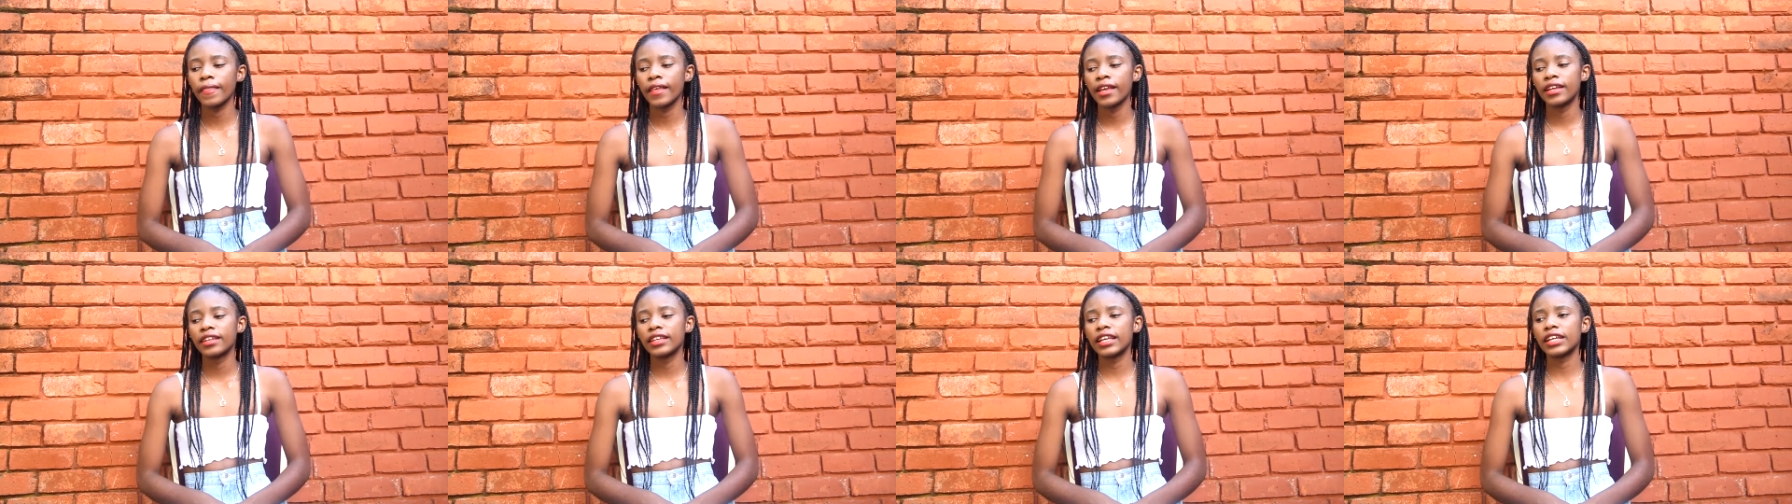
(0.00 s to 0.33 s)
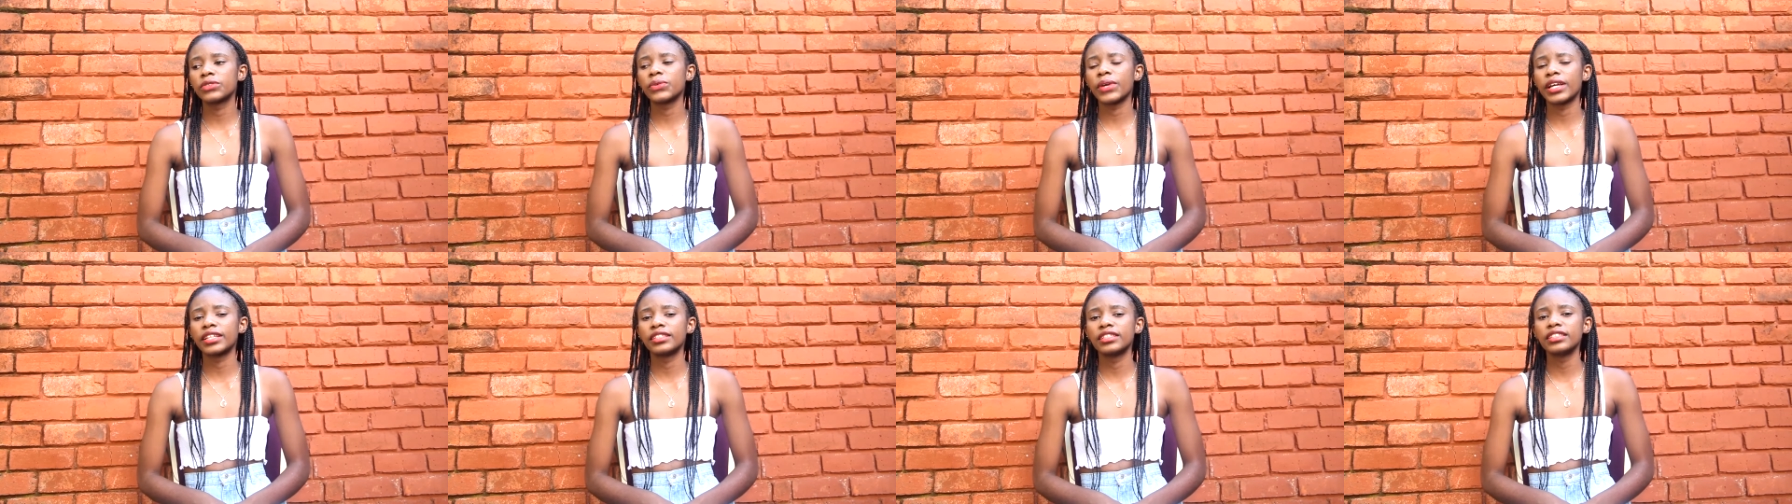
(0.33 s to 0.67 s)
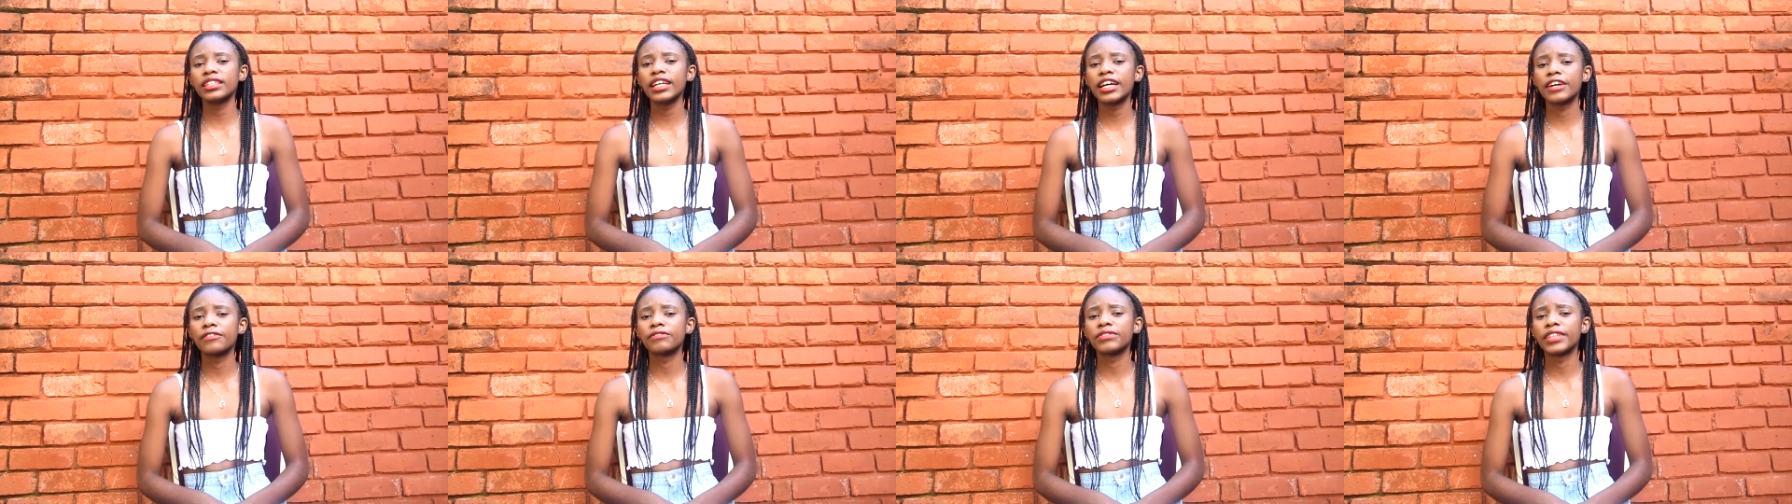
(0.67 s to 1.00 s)
Yeah, so I
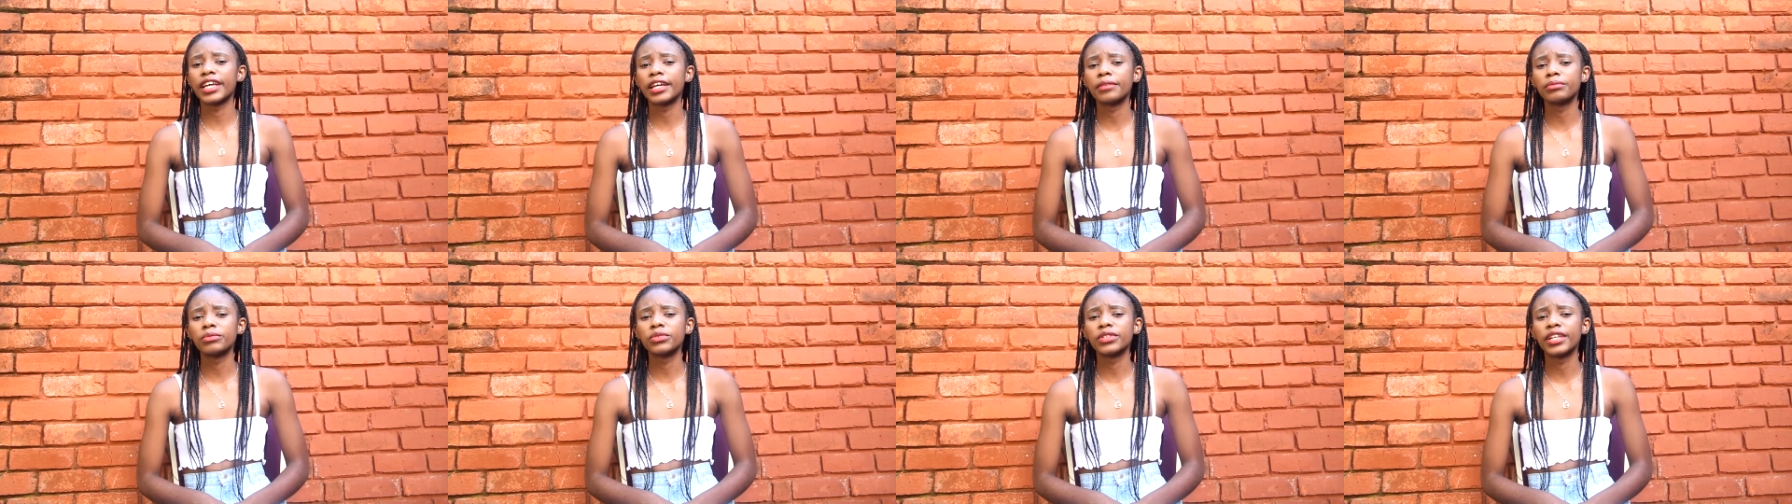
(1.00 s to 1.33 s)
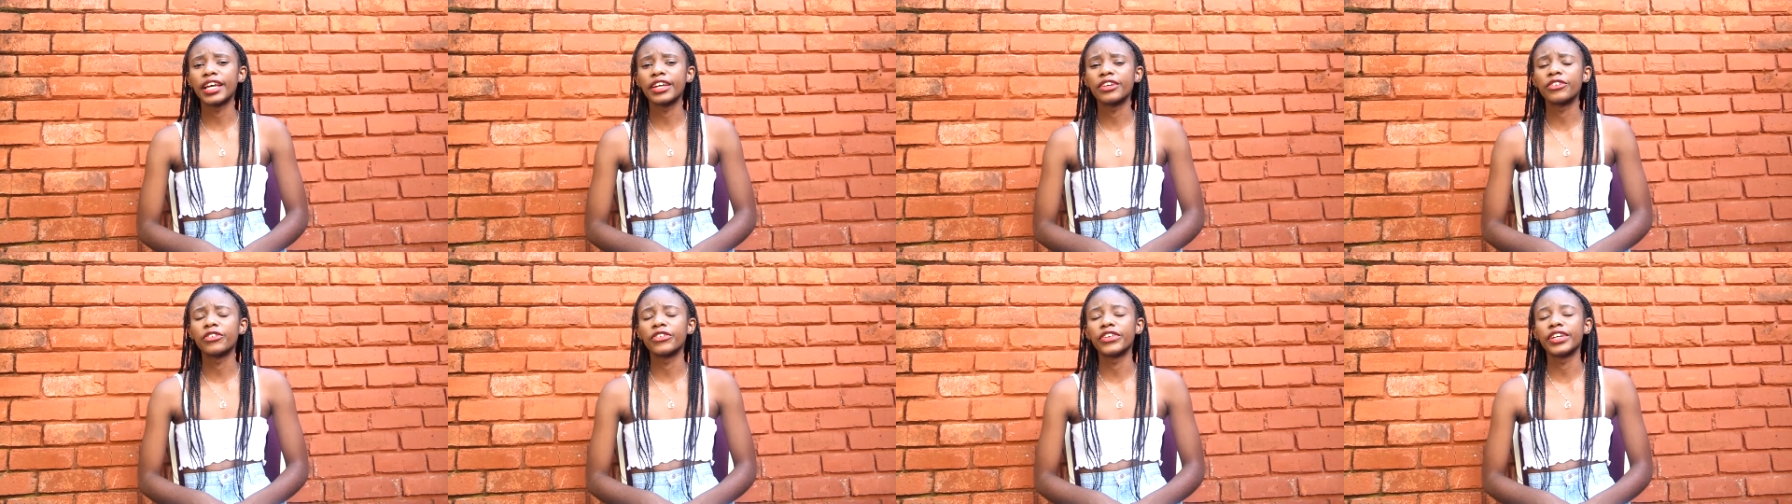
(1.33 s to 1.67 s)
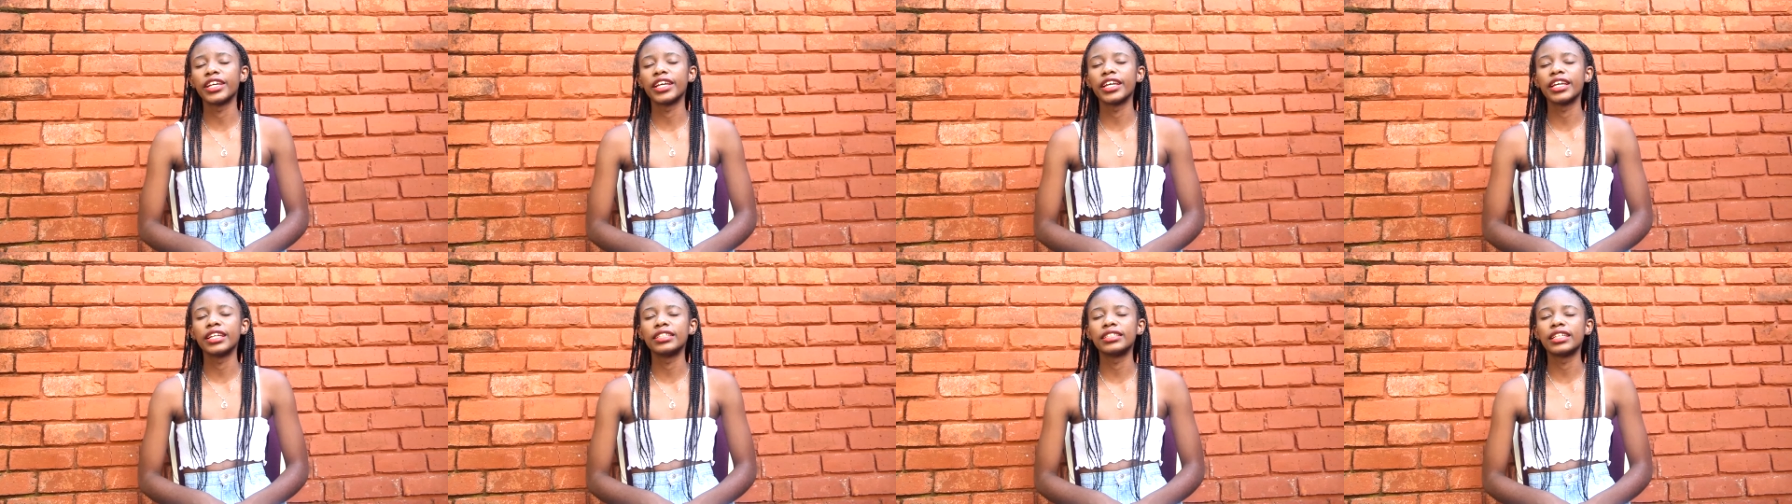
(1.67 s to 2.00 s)
didn't have time to like
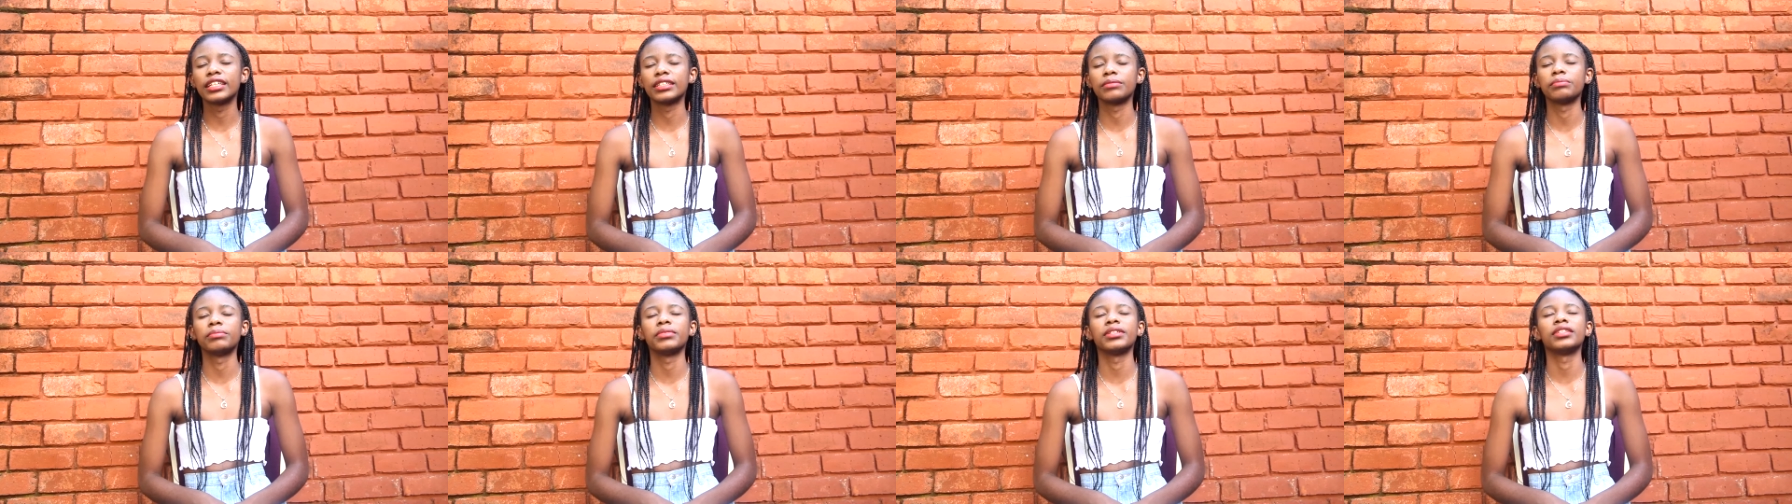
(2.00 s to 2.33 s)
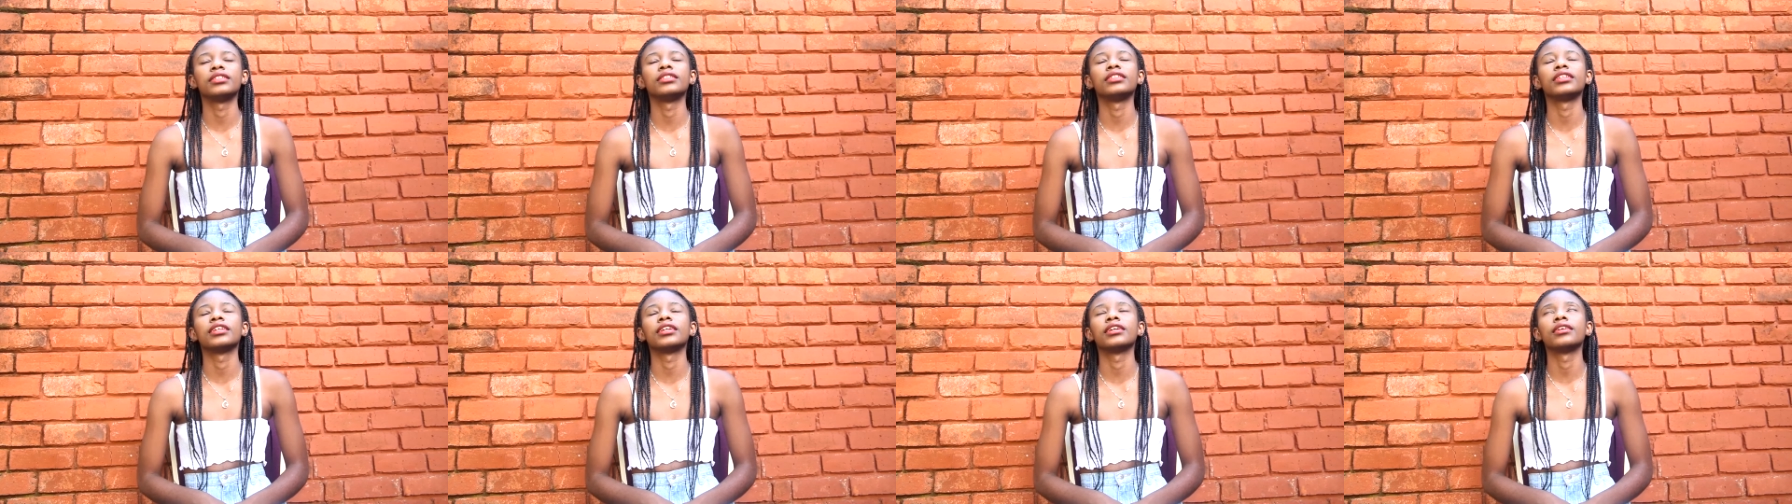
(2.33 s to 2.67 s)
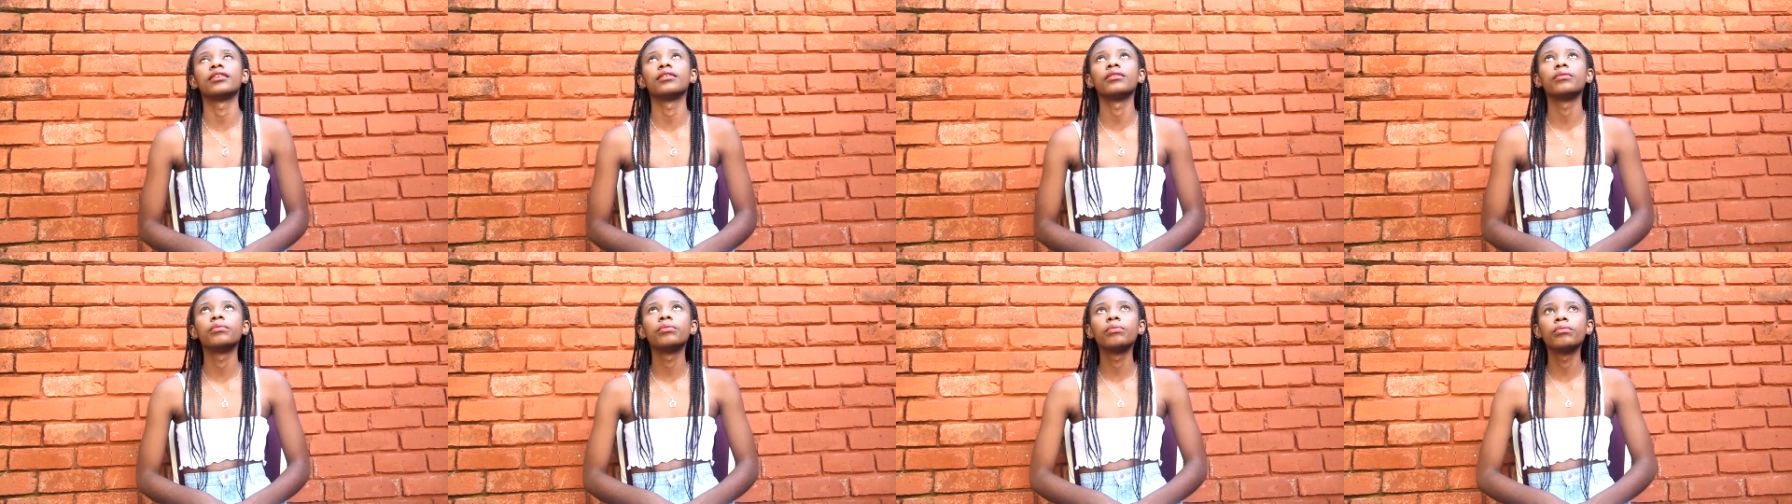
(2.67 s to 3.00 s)
create and be in
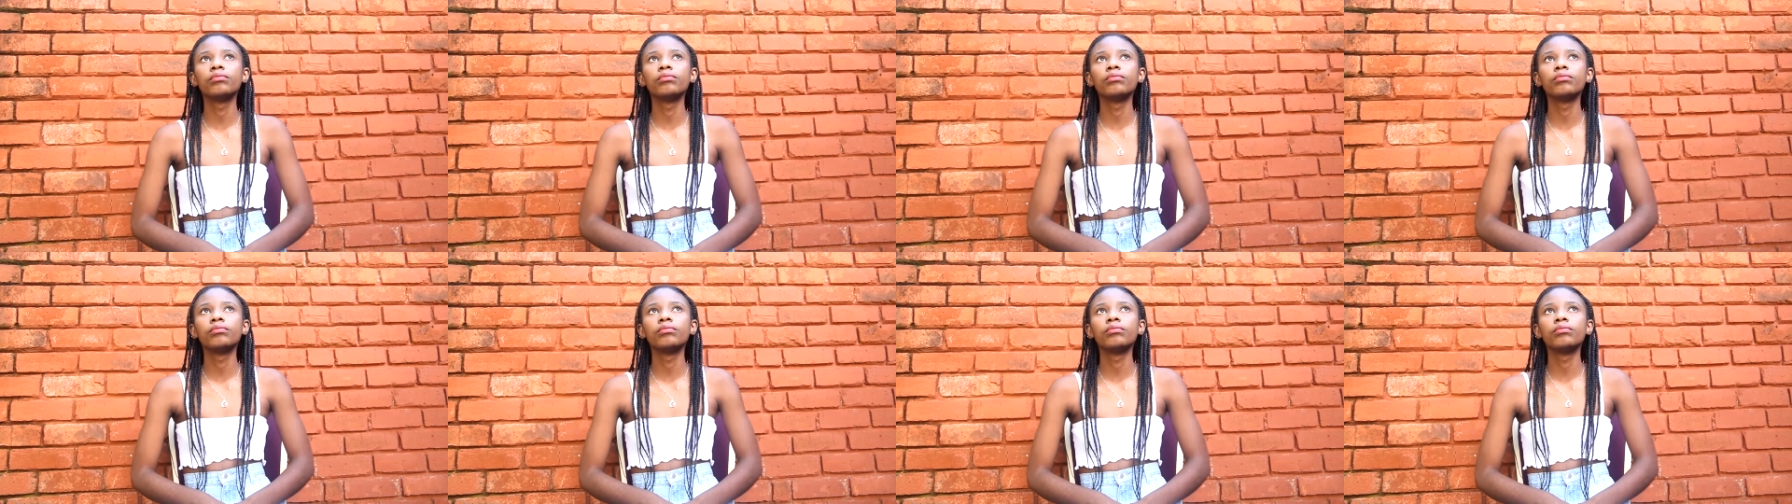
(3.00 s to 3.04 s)
a